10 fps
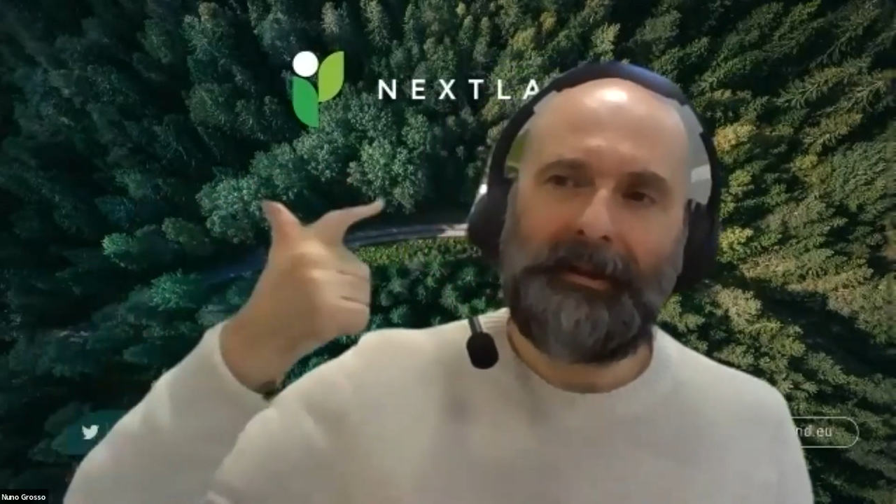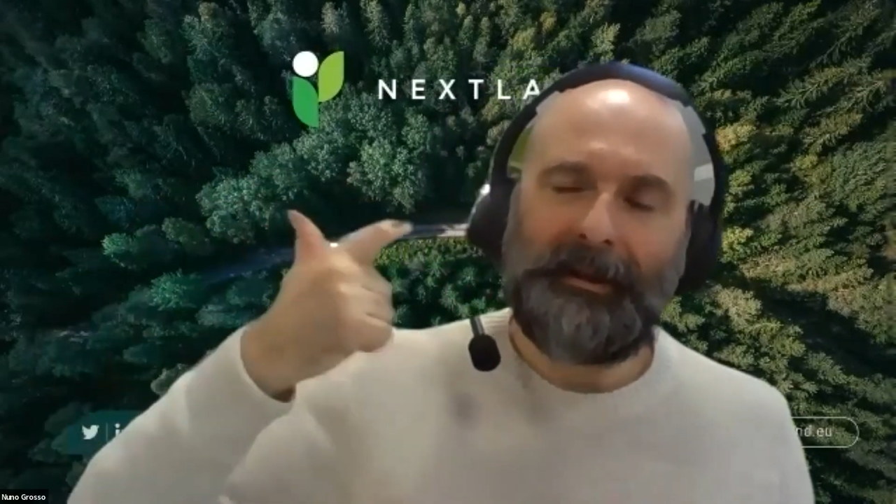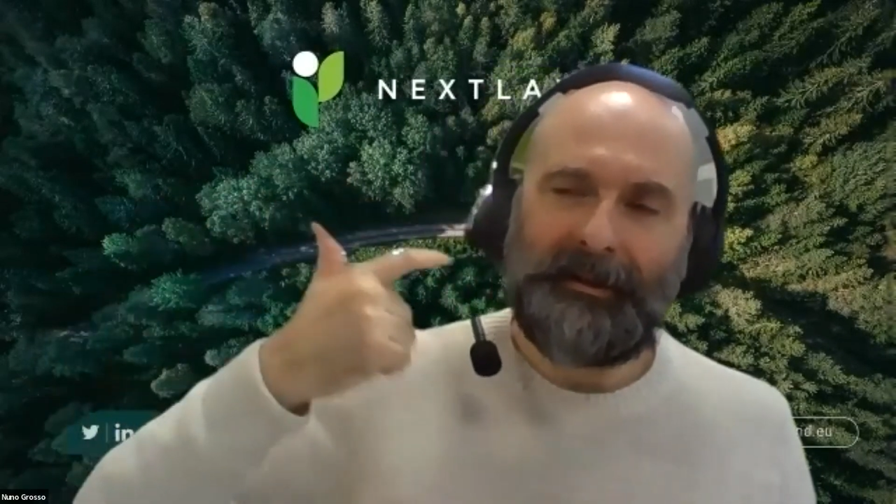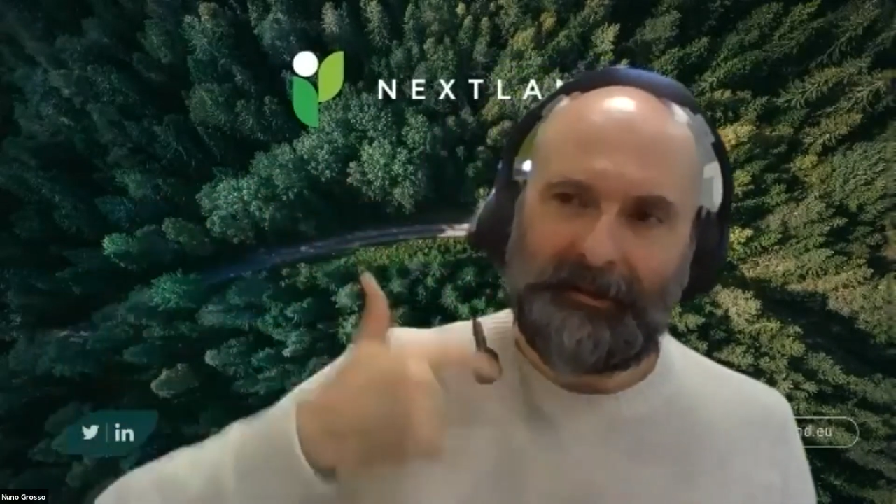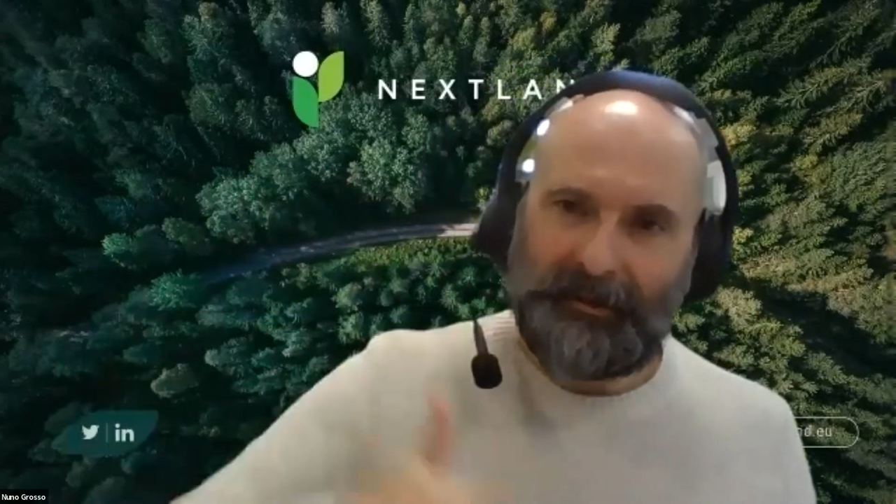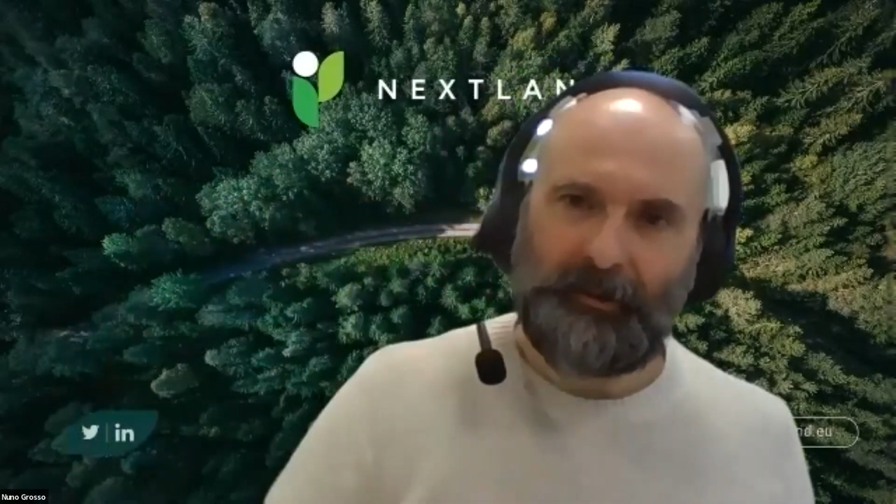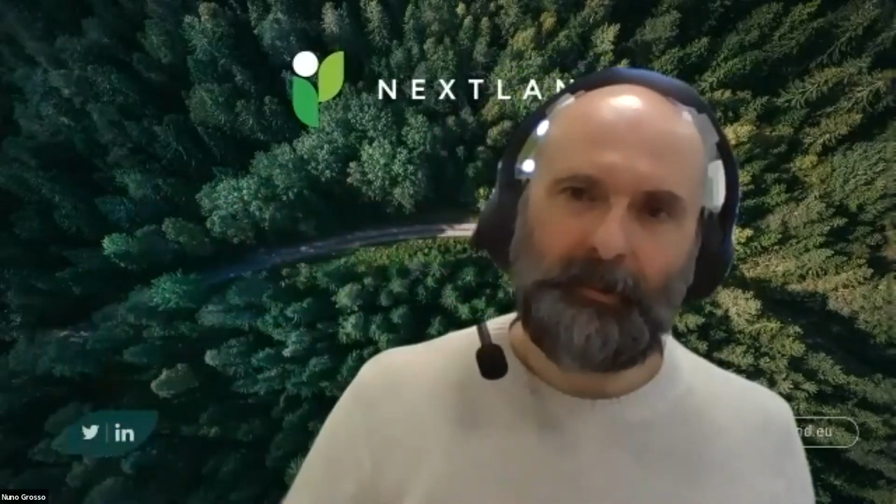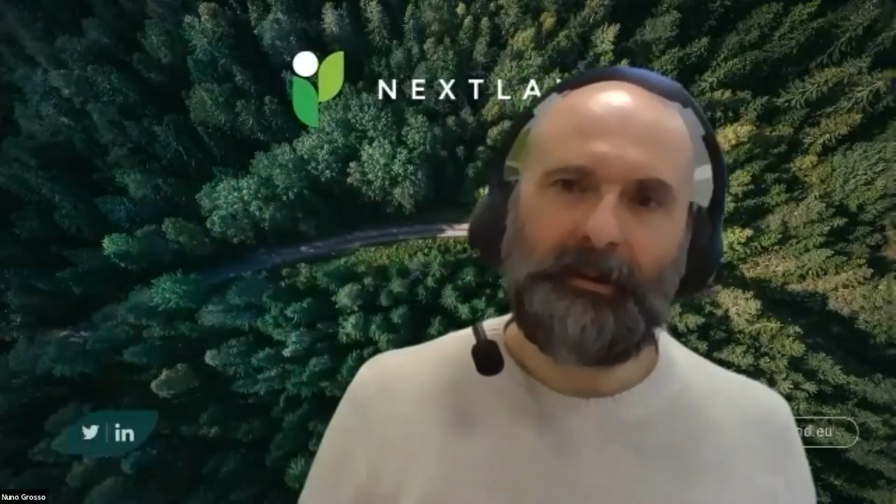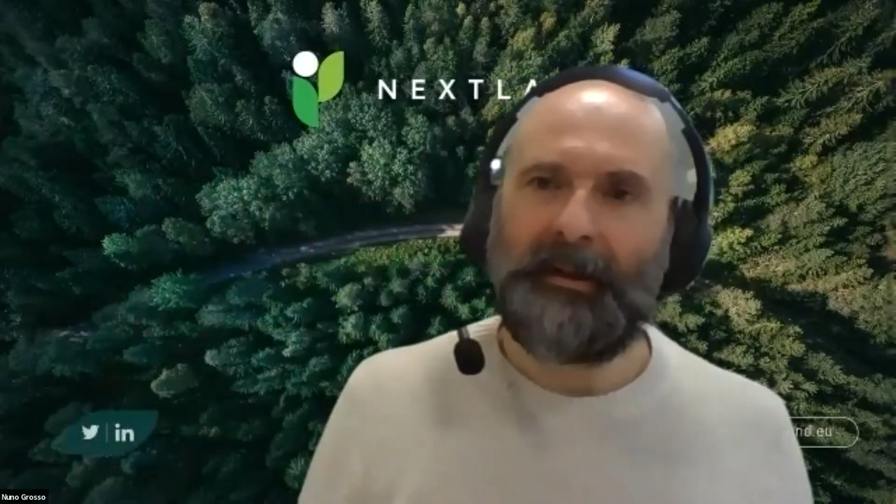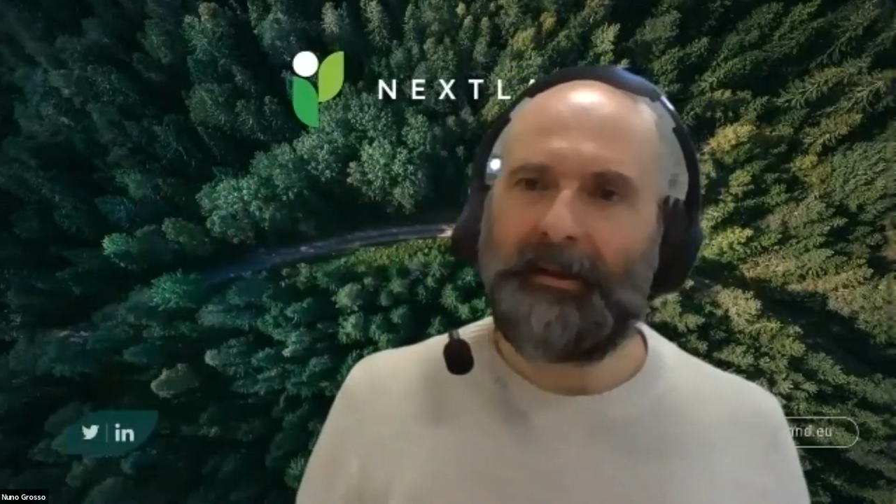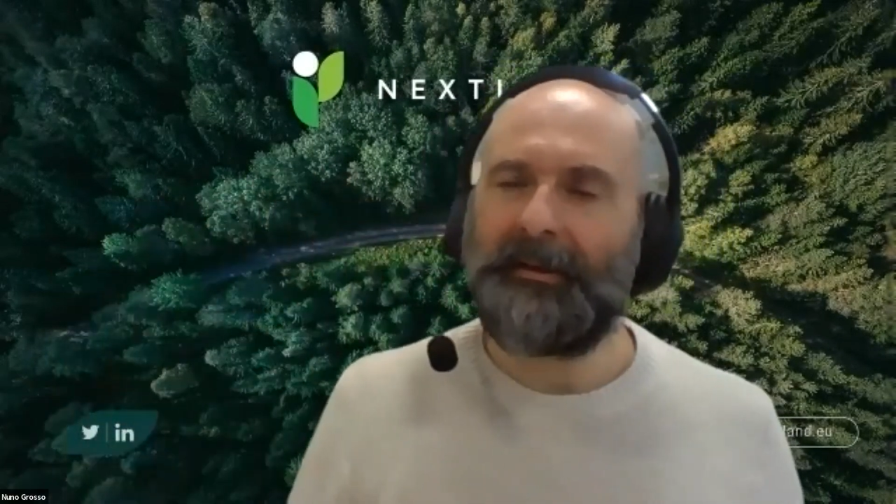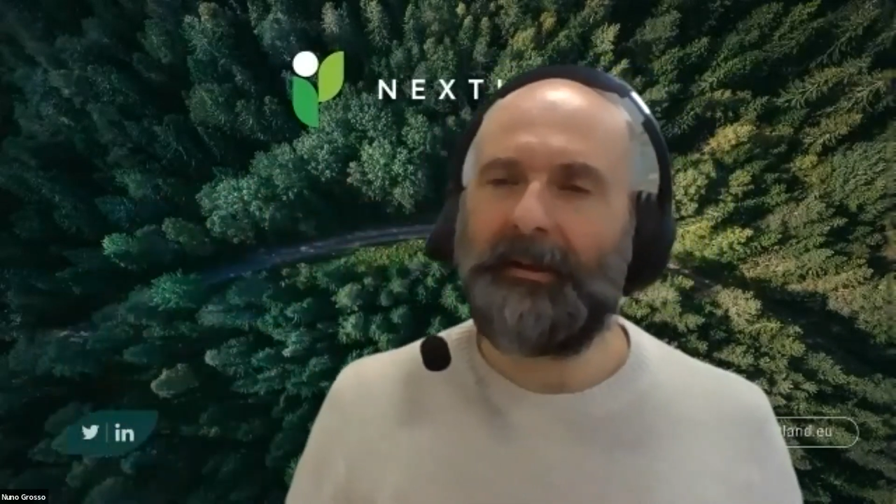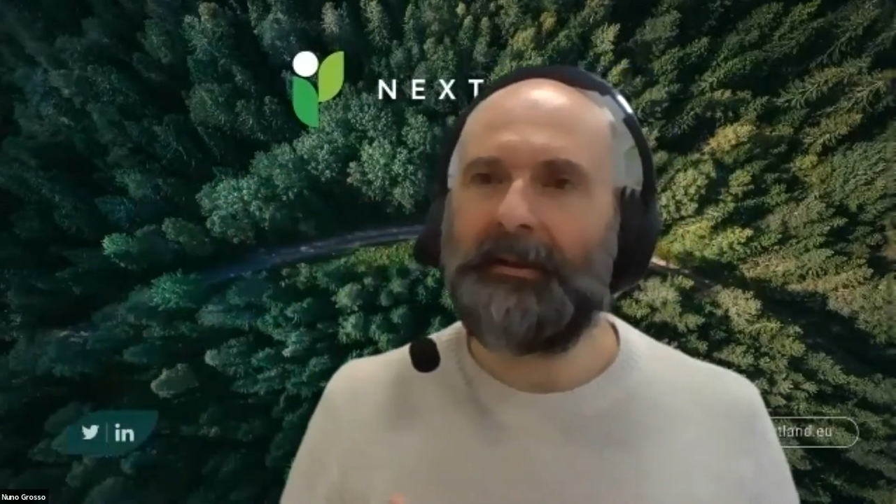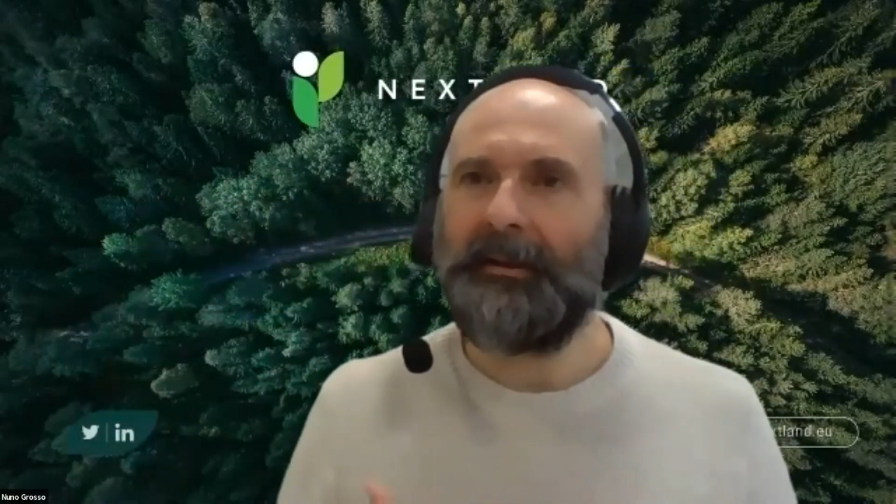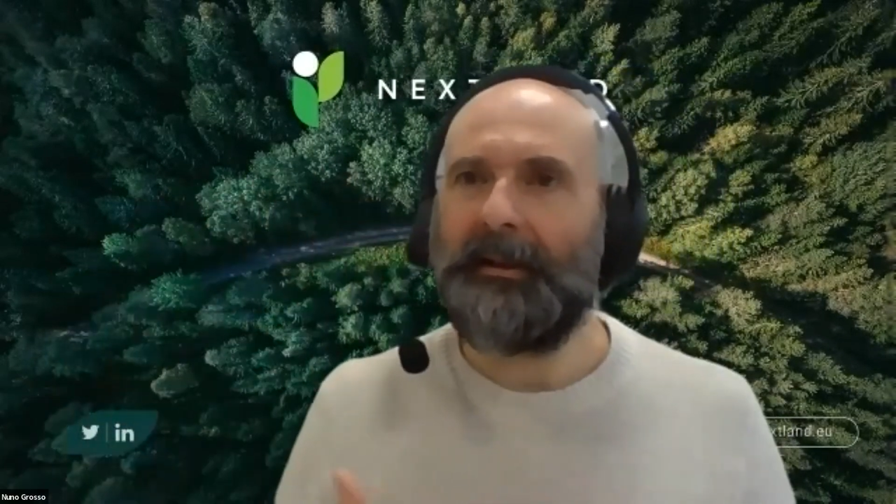get in touch with
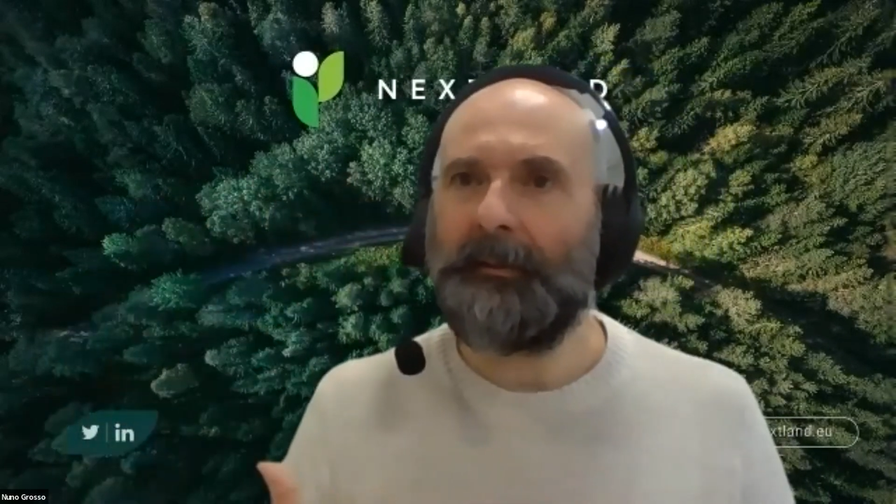NextLand,